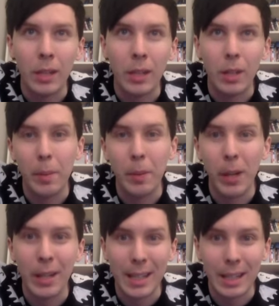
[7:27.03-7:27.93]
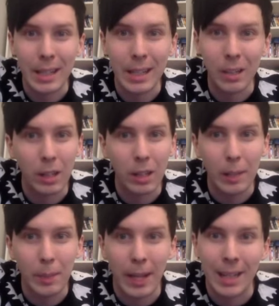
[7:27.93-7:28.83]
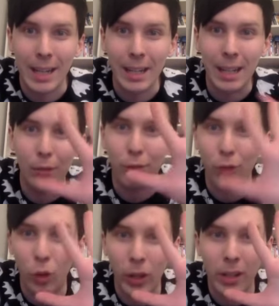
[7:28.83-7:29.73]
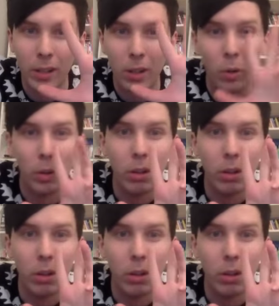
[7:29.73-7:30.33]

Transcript: So people that are 16 on a leap day are technically 4 years old.